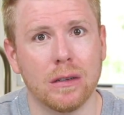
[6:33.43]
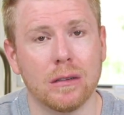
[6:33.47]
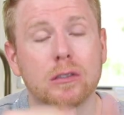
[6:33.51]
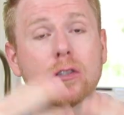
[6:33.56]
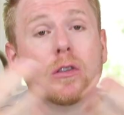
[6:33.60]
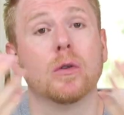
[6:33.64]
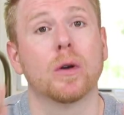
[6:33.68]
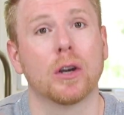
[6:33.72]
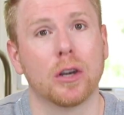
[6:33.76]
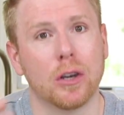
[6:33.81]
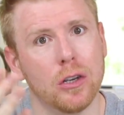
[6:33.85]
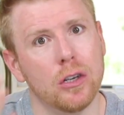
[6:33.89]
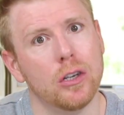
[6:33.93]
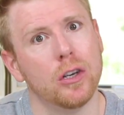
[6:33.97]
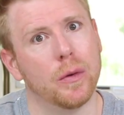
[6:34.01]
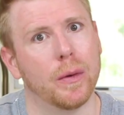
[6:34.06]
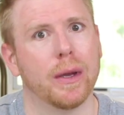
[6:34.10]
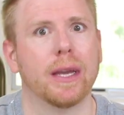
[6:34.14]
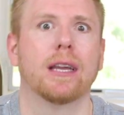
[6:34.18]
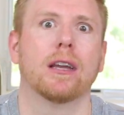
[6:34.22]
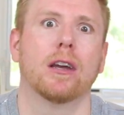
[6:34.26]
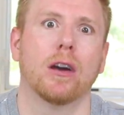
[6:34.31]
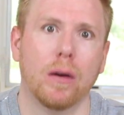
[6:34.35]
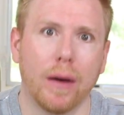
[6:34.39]
So what are you
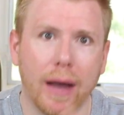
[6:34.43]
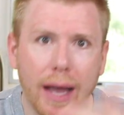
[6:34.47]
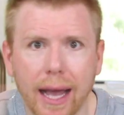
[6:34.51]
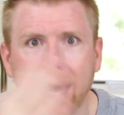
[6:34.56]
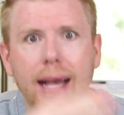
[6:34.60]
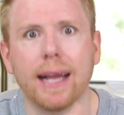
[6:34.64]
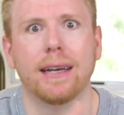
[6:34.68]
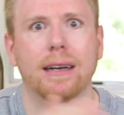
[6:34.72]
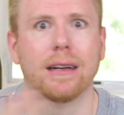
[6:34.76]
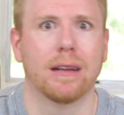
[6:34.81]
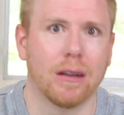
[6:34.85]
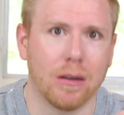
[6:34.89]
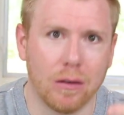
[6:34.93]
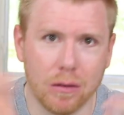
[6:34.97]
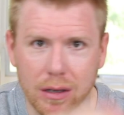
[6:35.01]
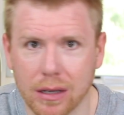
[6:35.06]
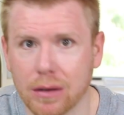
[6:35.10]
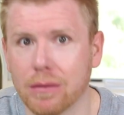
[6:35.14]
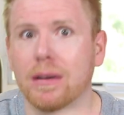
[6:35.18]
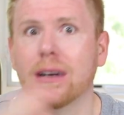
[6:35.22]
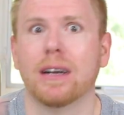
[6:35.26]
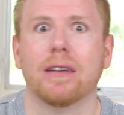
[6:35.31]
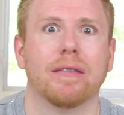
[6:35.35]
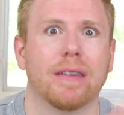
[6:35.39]
doing? Go ahead, go
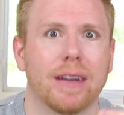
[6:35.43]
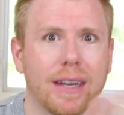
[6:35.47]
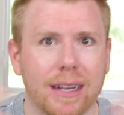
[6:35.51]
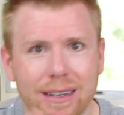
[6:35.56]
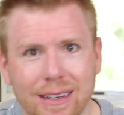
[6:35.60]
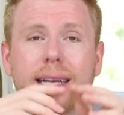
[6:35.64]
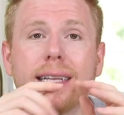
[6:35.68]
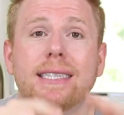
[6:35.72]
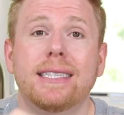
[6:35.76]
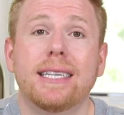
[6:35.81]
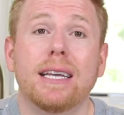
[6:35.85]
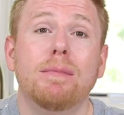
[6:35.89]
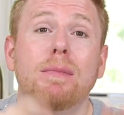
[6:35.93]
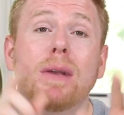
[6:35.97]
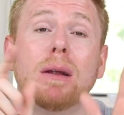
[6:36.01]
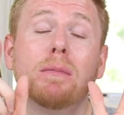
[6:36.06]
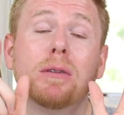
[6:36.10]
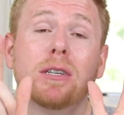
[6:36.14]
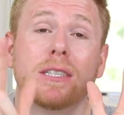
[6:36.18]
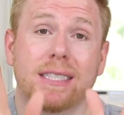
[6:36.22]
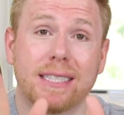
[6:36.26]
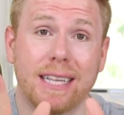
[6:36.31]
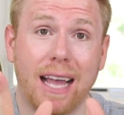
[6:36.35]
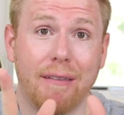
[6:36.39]
get rid of it. Tip
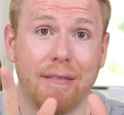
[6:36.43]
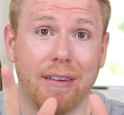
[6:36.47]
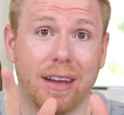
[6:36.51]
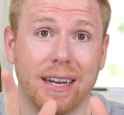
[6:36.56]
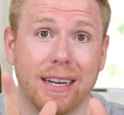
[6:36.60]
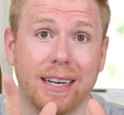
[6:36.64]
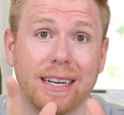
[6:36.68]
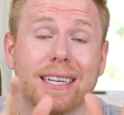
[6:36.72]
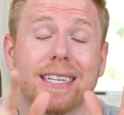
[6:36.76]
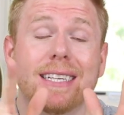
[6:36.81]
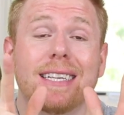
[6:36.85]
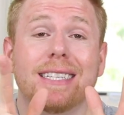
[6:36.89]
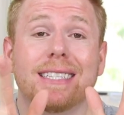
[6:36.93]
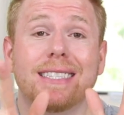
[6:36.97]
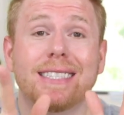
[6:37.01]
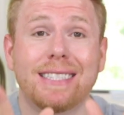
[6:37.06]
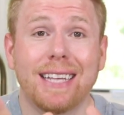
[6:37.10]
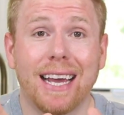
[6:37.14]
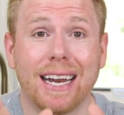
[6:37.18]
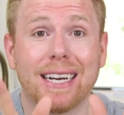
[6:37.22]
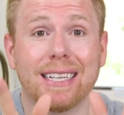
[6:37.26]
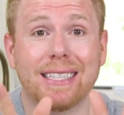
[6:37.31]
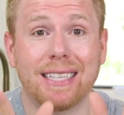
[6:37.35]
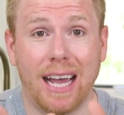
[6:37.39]
number seven,
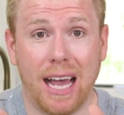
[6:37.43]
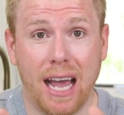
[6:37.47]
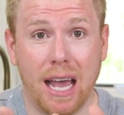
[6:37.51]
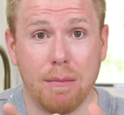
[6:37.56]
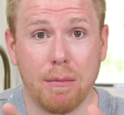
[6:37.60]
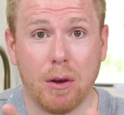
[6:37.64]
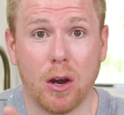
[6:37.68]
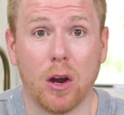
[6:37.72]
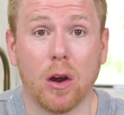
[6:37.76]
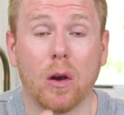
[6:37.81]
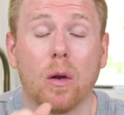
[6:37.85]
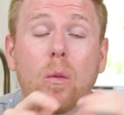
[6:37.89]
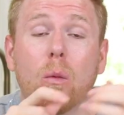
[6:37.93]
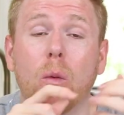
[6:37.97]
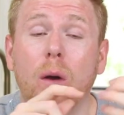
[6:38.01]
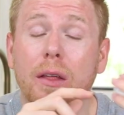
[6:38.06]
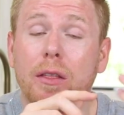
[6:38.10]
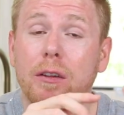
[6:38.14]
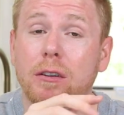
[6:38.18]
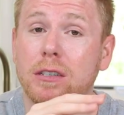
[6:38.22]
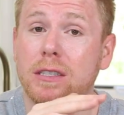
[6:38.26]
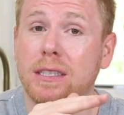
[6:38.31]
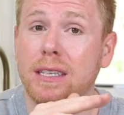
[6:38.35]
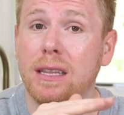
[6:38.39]
set a timer.
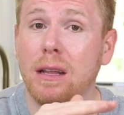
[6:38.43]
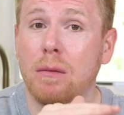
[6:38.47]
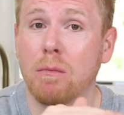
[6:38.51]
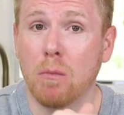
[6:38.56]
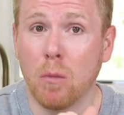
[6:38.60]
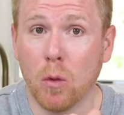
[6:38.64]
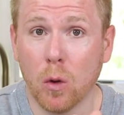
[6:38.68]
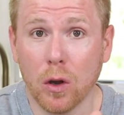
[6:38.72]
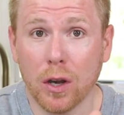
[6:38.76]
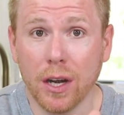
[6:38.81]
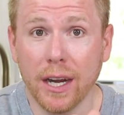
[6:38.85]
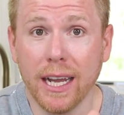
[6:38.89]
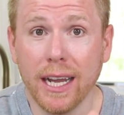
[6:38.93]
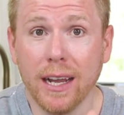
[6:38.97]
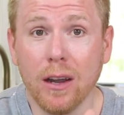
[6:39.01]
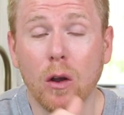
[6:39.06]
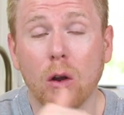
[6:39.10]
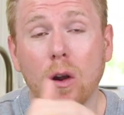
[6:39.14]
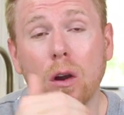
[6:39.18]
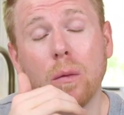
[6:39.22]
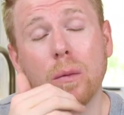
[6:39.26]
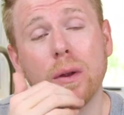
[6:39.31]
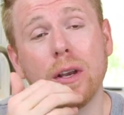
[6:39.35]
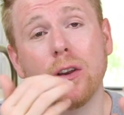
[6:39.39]
Whether it's in the morning
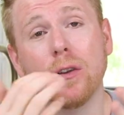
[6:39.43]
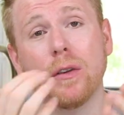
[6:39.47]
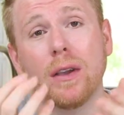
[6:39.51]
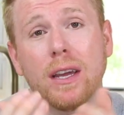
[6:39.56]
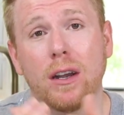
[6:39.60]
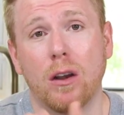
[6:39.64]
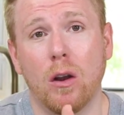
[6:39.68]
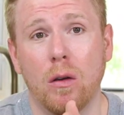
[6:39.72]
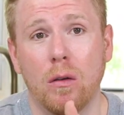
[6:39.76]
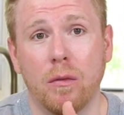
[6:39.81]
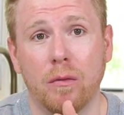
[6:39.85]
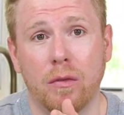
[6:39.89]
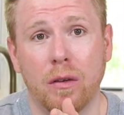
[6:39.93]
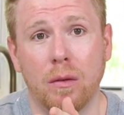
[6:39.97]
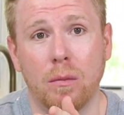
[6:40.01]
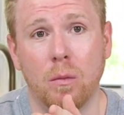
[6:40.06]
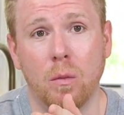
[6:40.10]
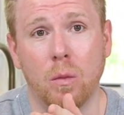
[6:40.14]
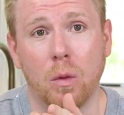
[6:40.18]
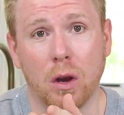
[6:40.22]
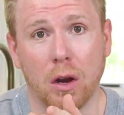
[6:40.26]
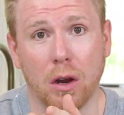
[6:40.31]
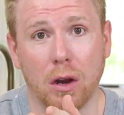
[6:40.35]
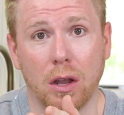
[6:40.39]
or when you get home
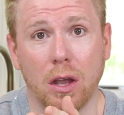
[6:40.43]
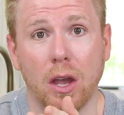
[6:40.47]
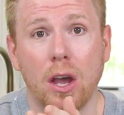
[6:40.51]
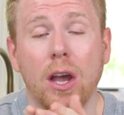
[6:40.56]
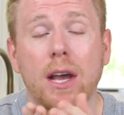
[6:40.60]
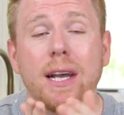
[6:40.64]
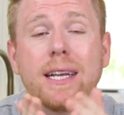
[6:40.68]
from work,